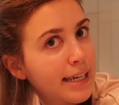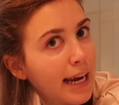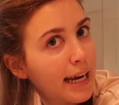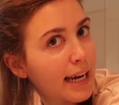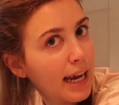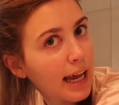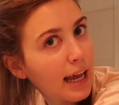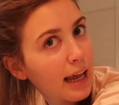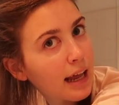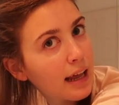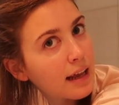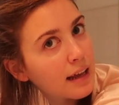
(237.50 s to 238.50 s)
take it,
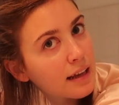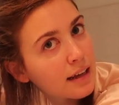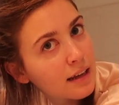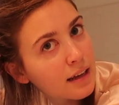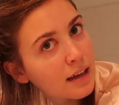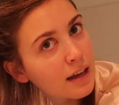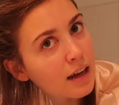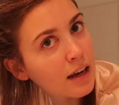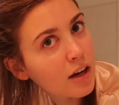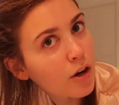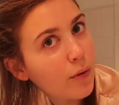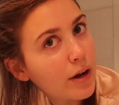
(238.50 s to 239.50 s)

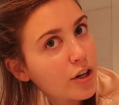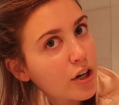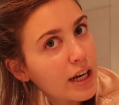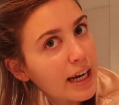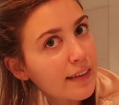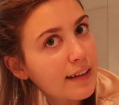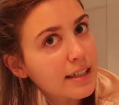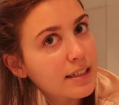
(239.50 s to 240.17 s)
go underneath